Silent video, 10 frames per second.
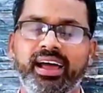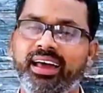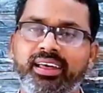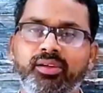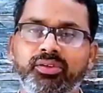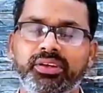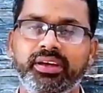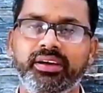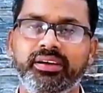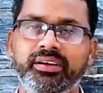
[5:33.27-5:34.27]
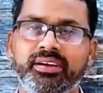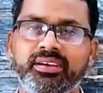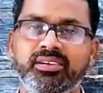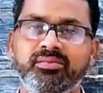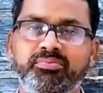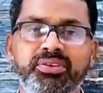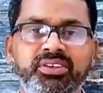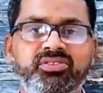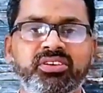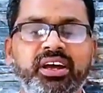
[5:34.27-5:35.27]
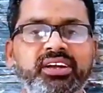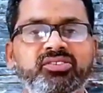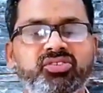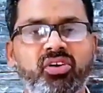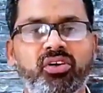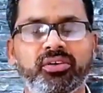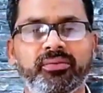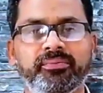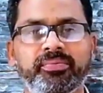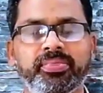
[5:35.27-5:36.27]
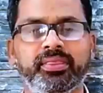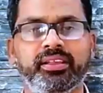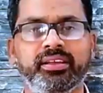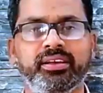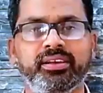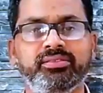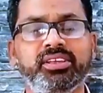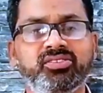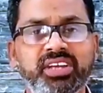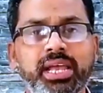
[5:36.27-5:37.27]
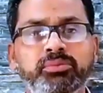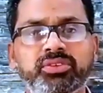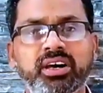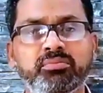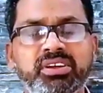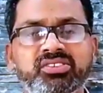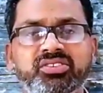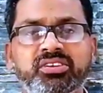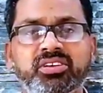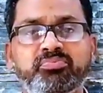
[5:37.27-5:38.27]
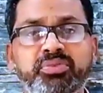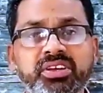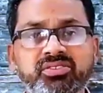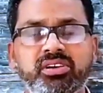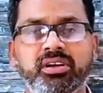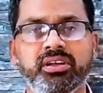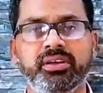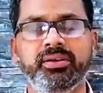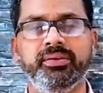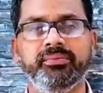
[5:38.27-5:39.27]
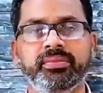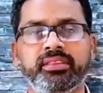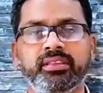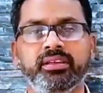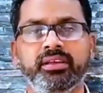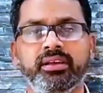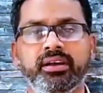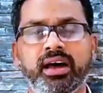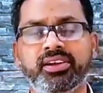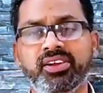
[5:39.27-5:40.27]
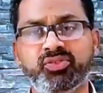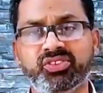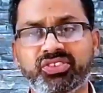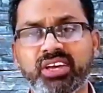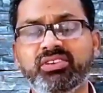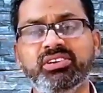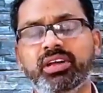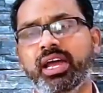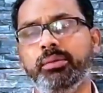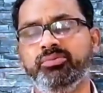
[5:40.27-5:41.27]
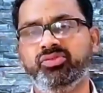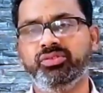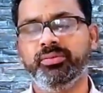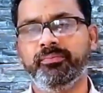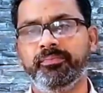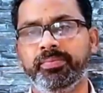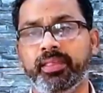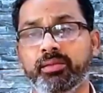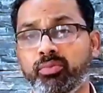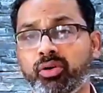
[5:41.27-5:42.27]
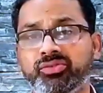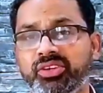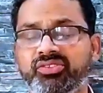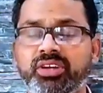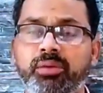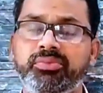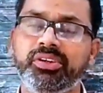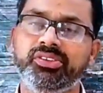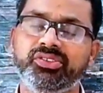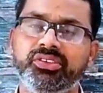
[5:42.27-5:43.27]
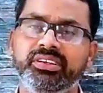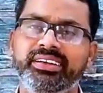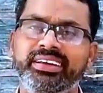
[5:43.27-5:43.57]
Hallelujah. Peter and John. These names are mentioned repeatedly, at least for 7 times in both these chapters.